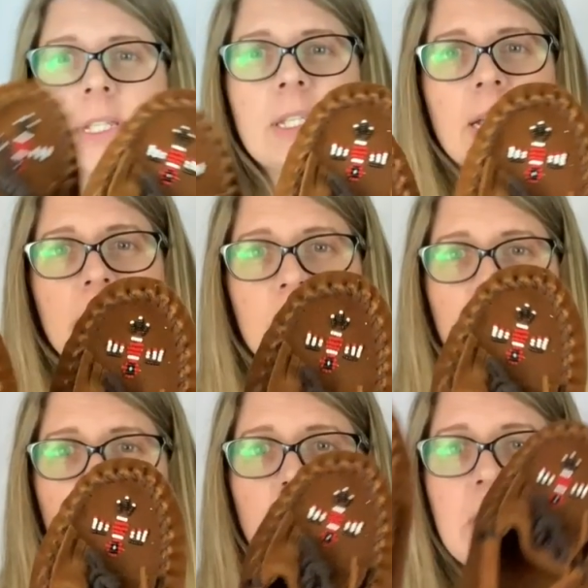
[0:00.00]
size
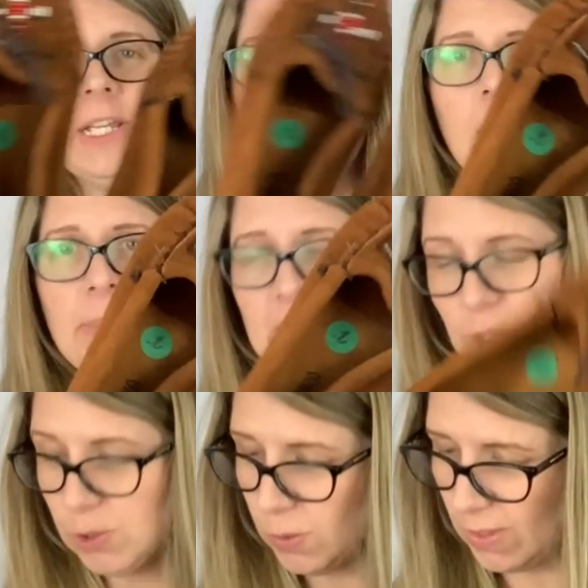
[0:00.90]
three. I
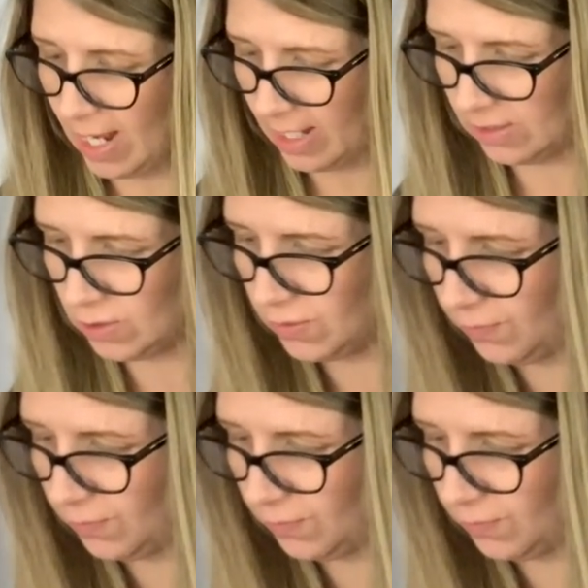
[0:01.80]
paid $2